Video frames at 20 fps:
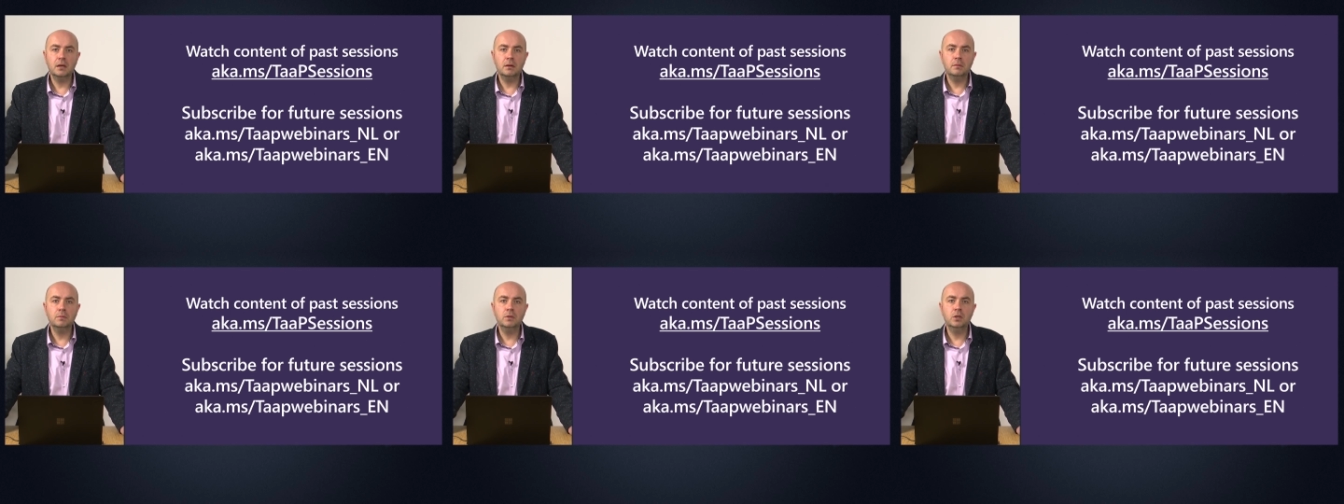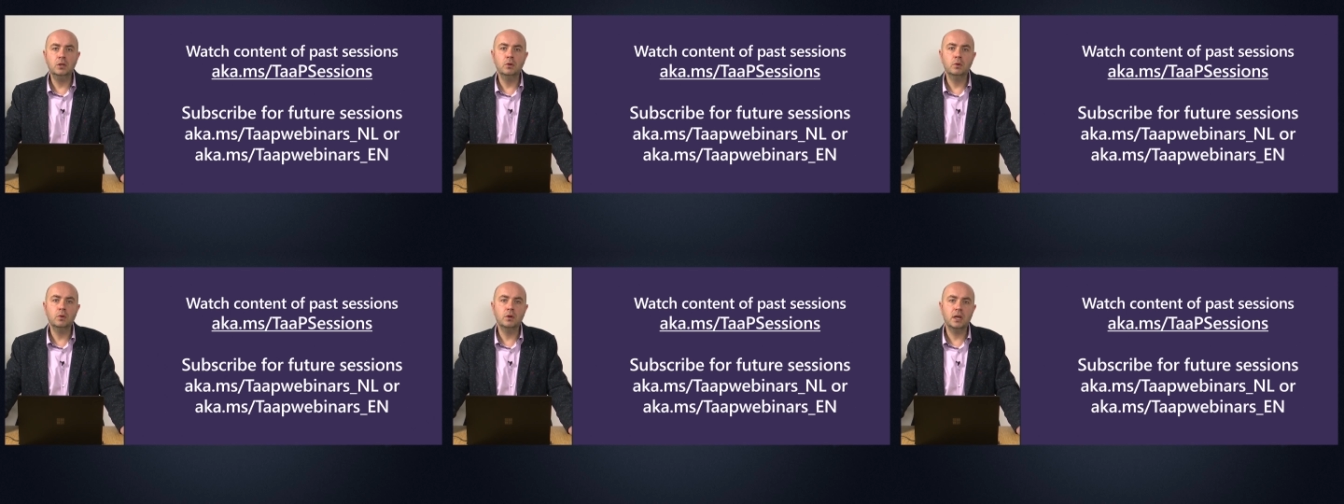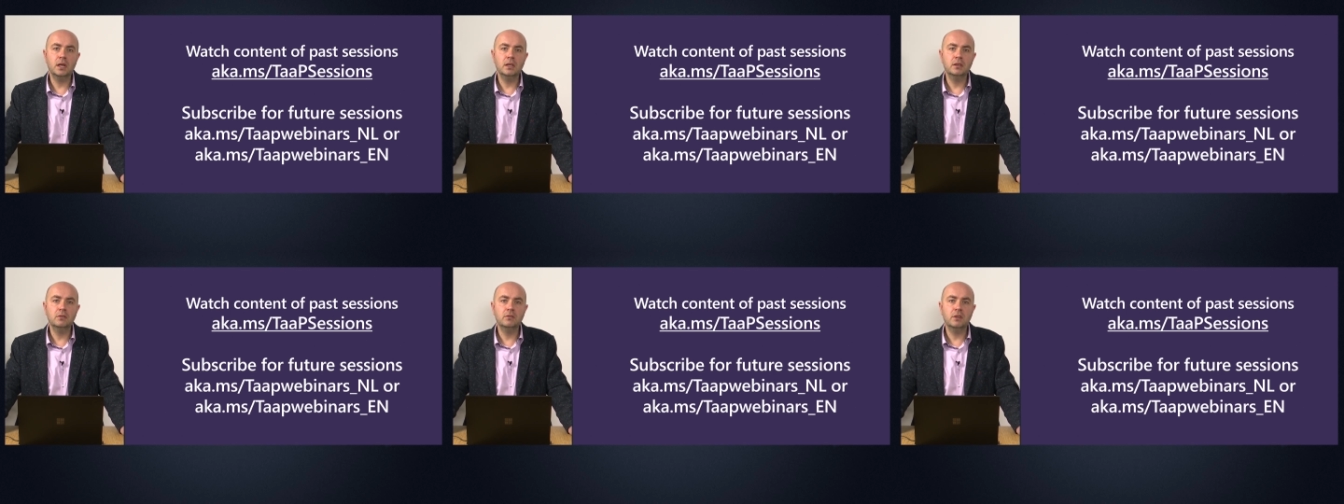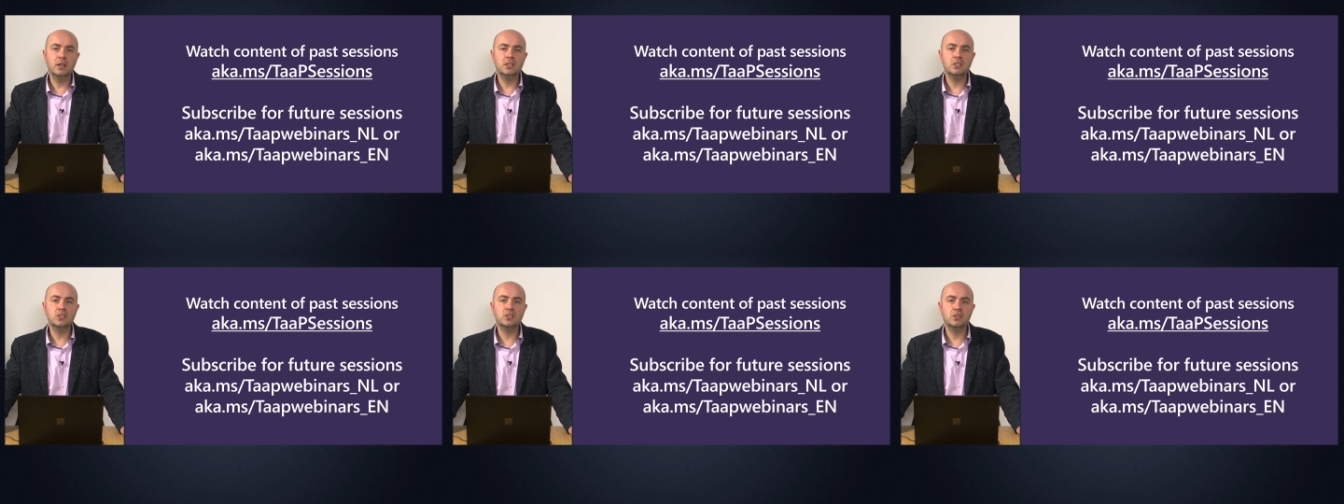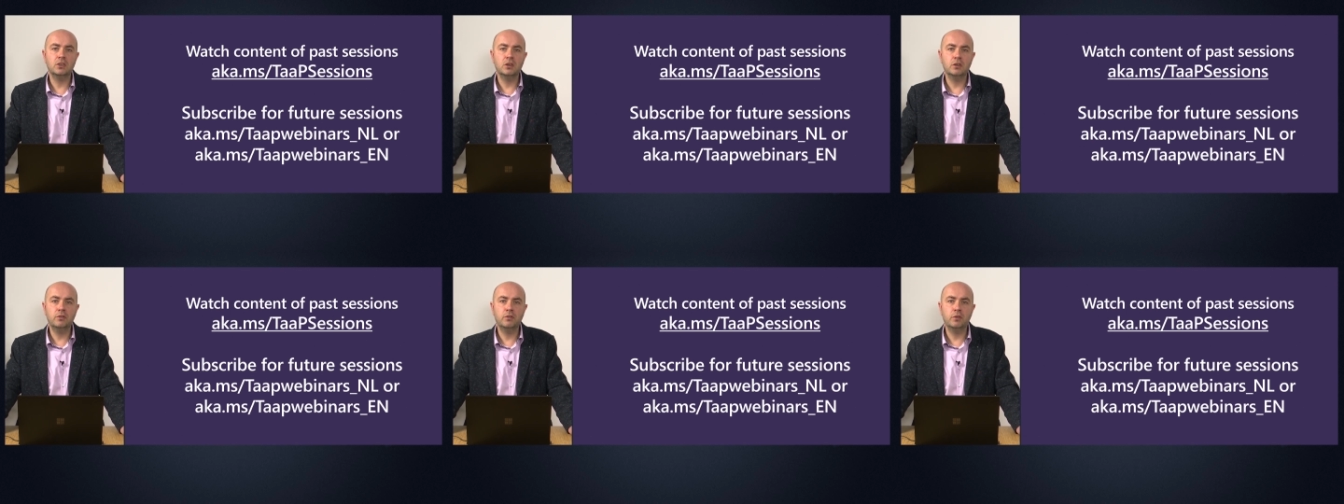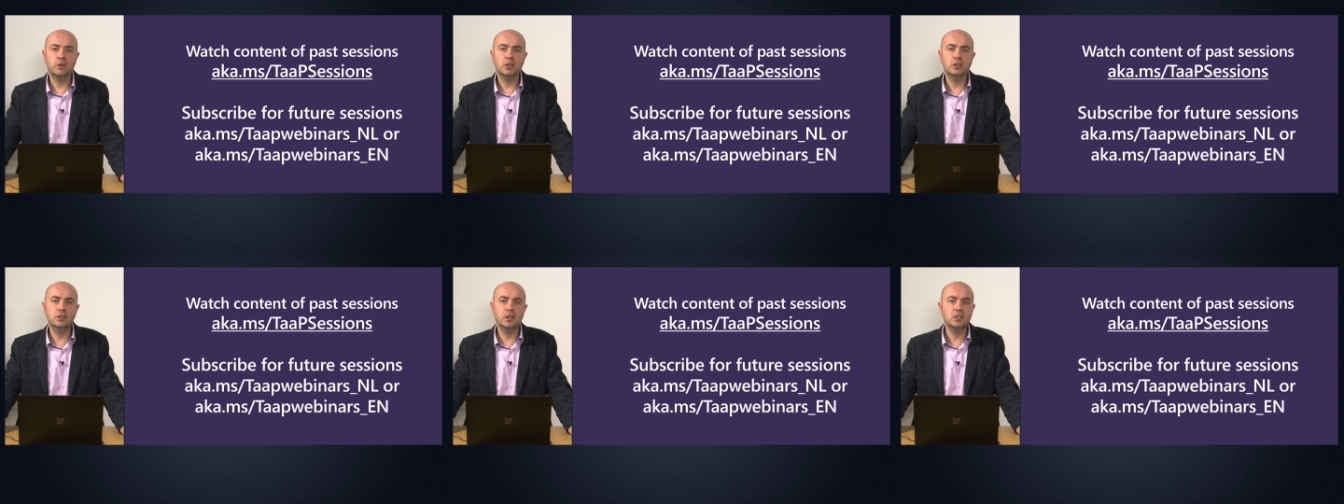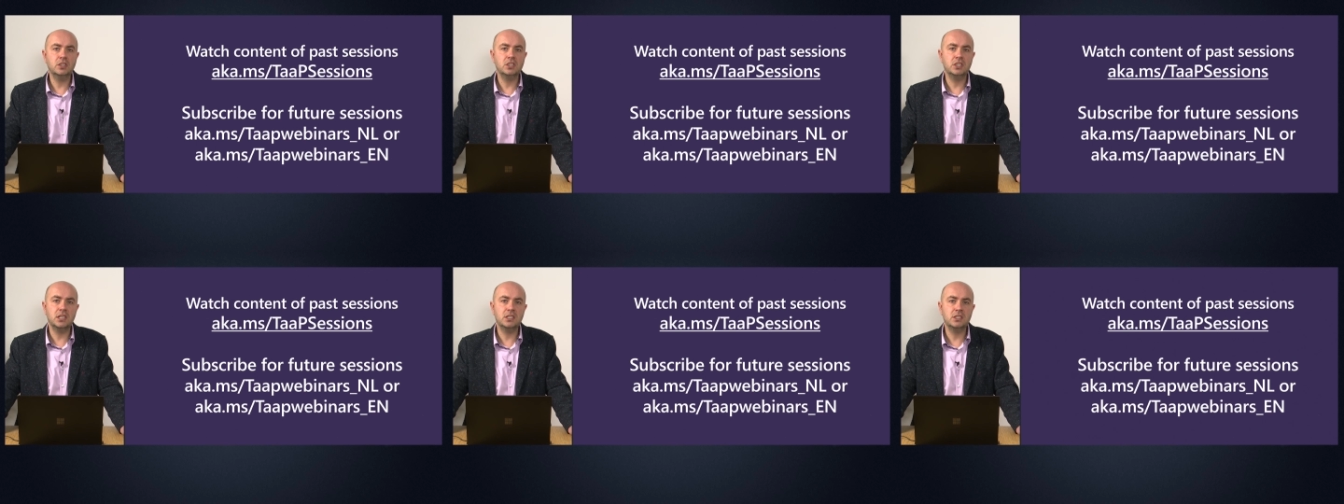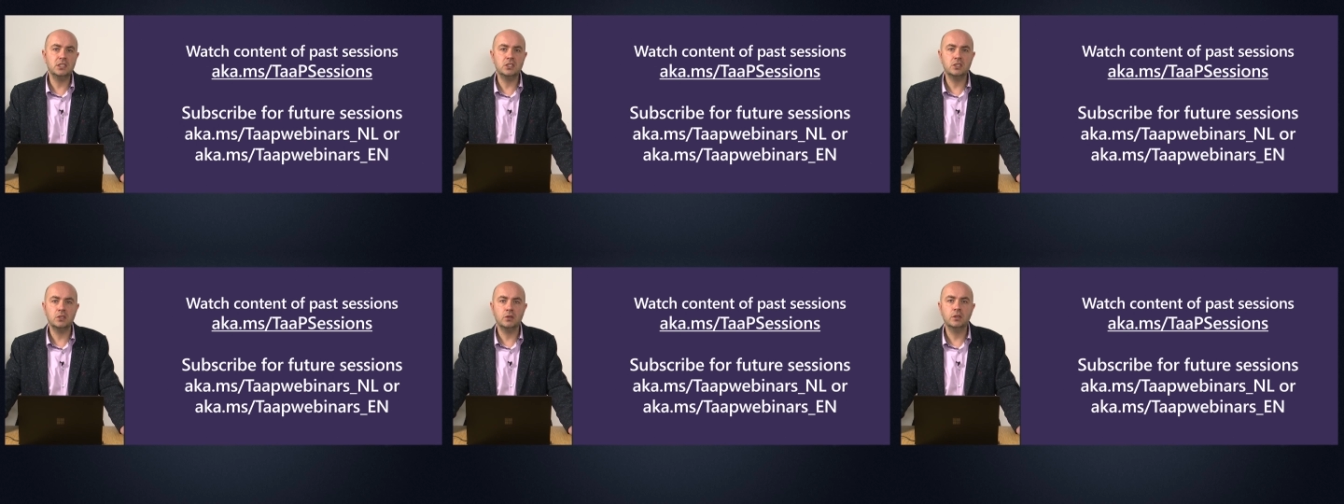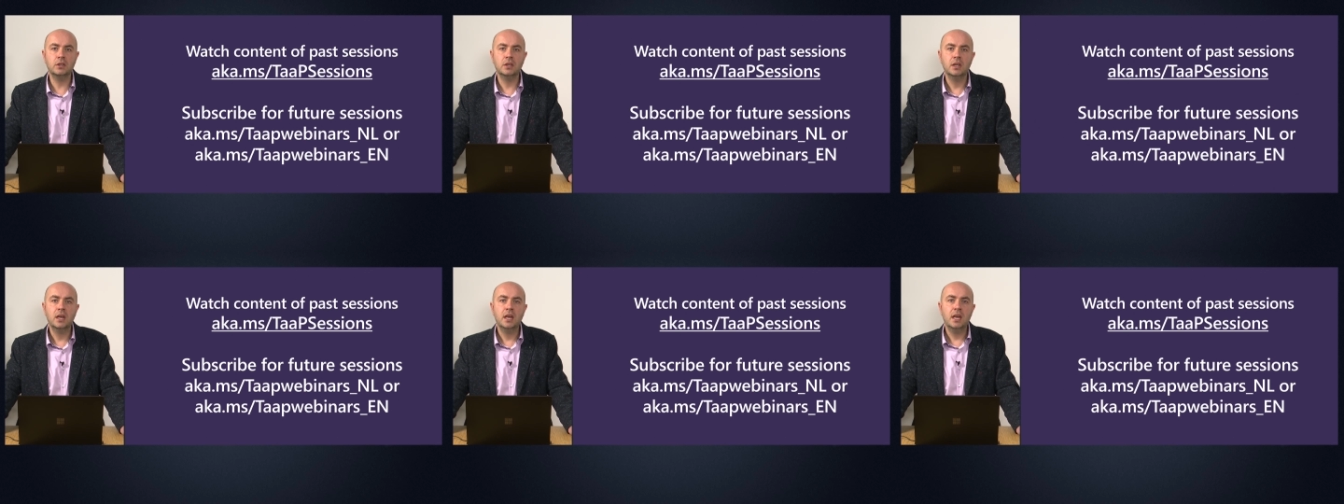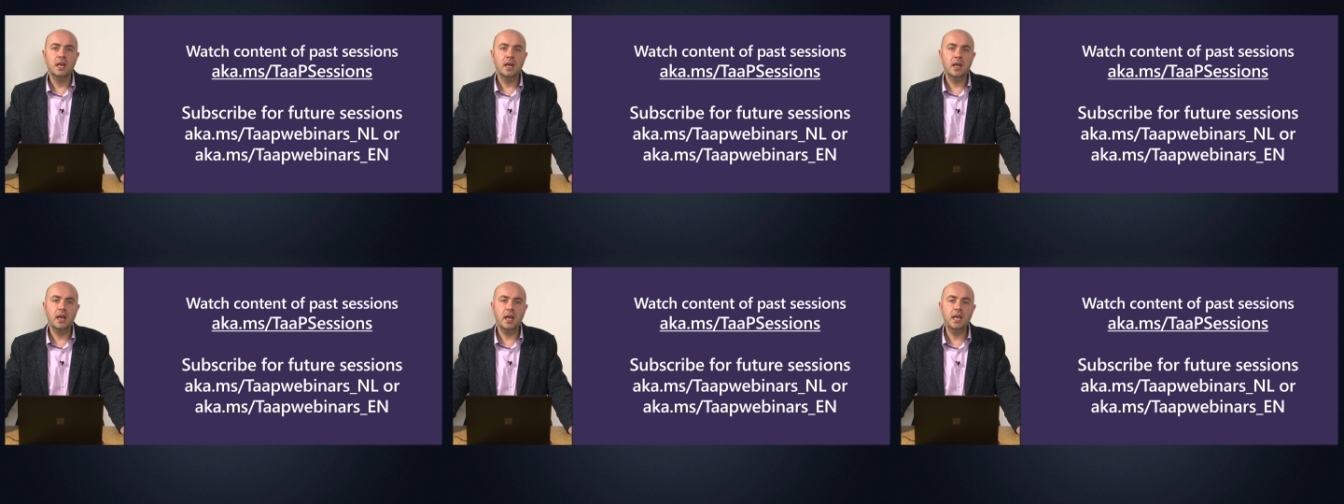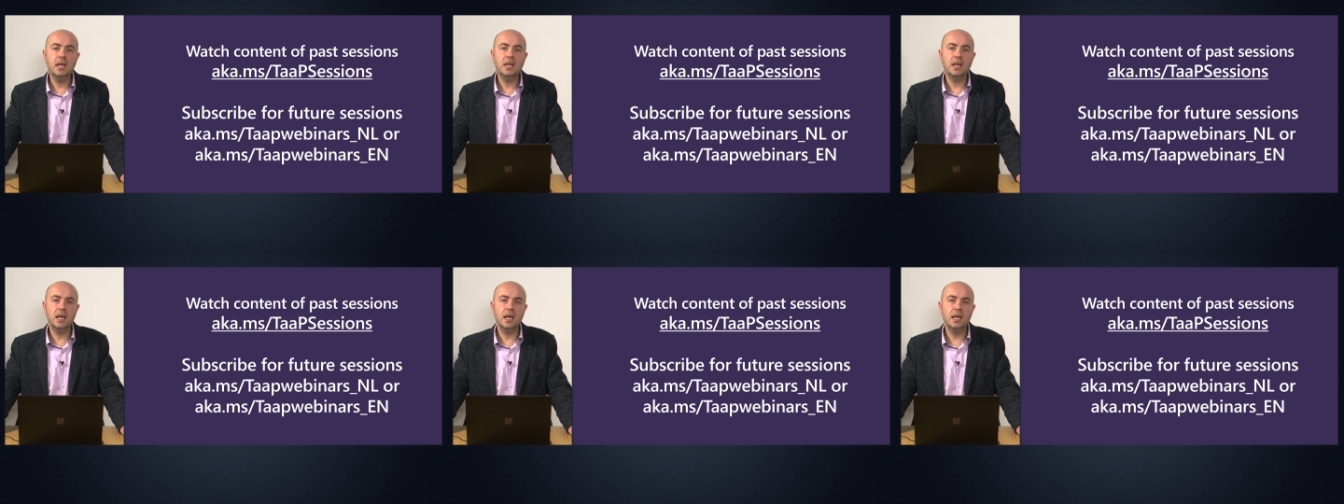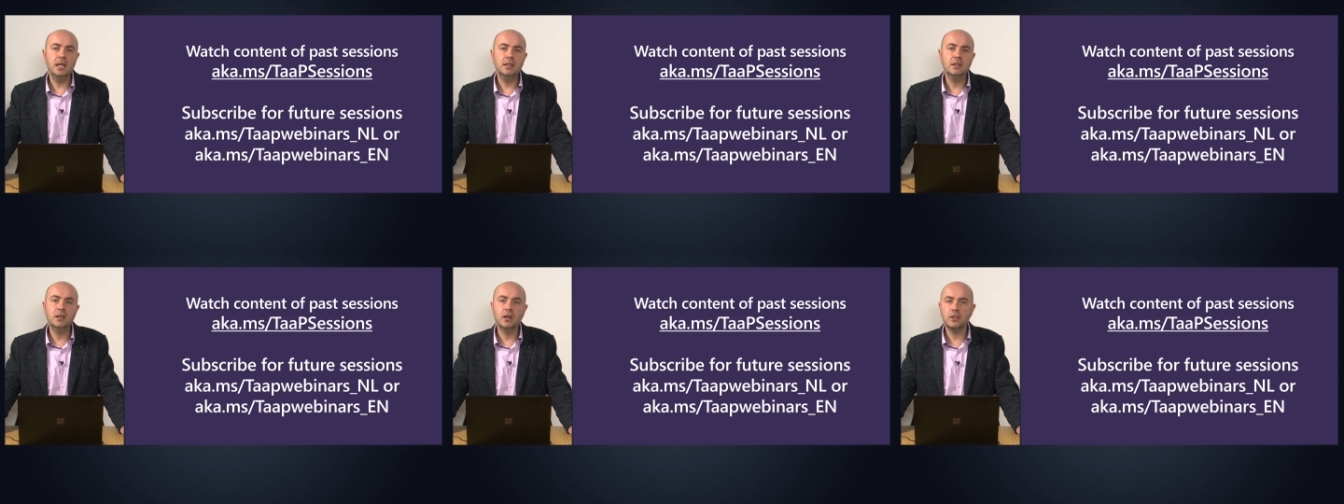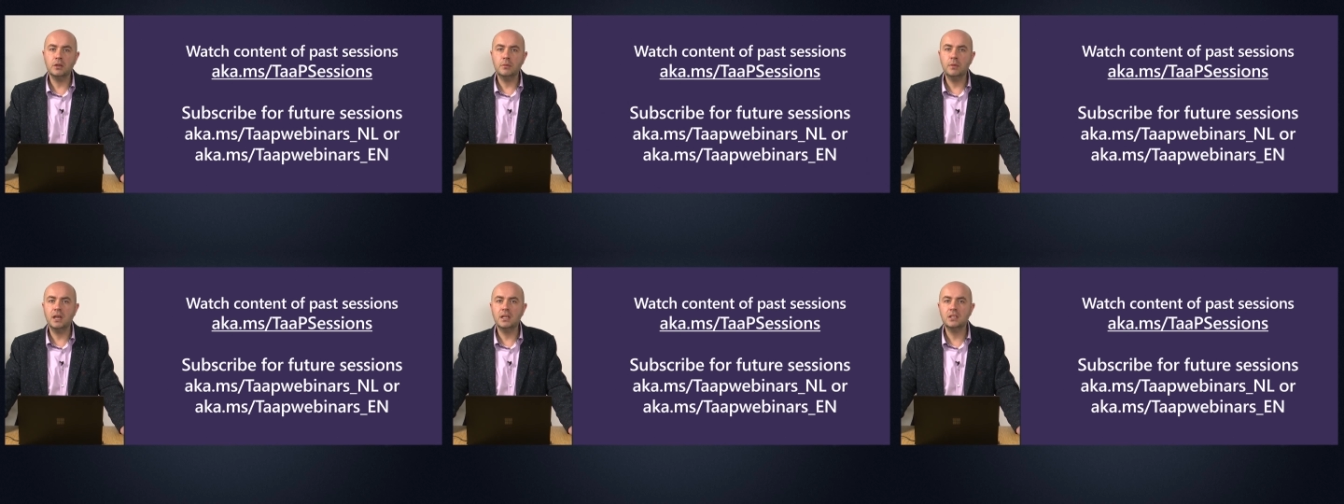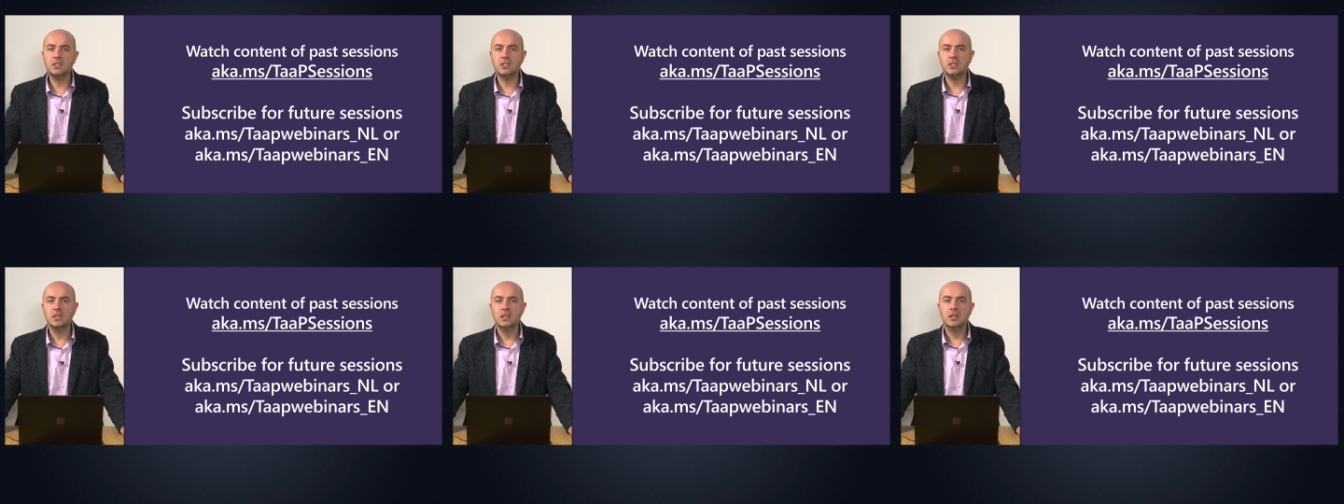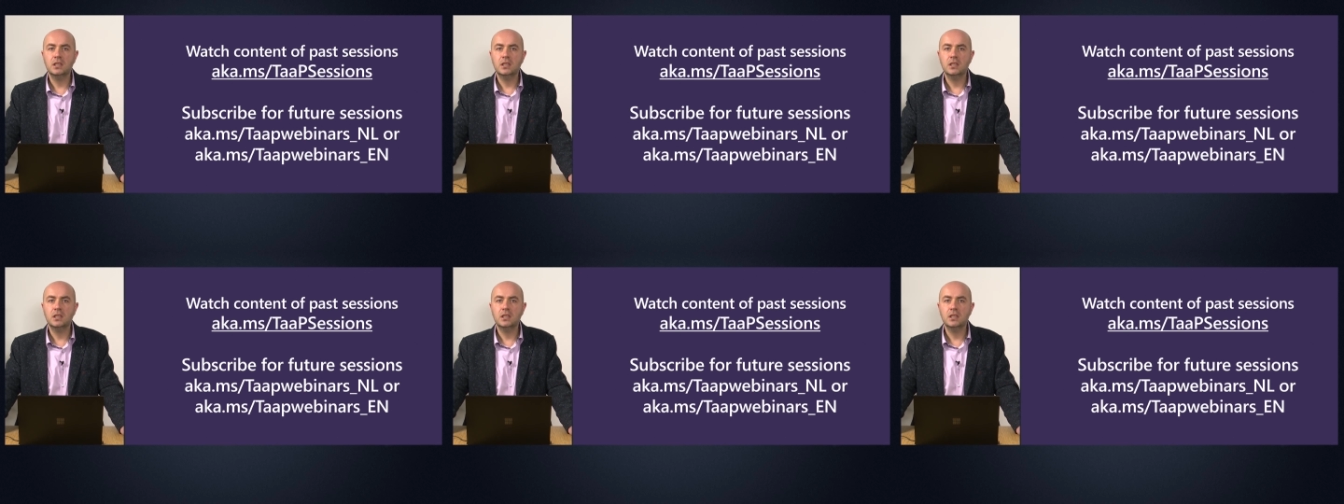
you can register for the Dutch sessions on aka.ms/taap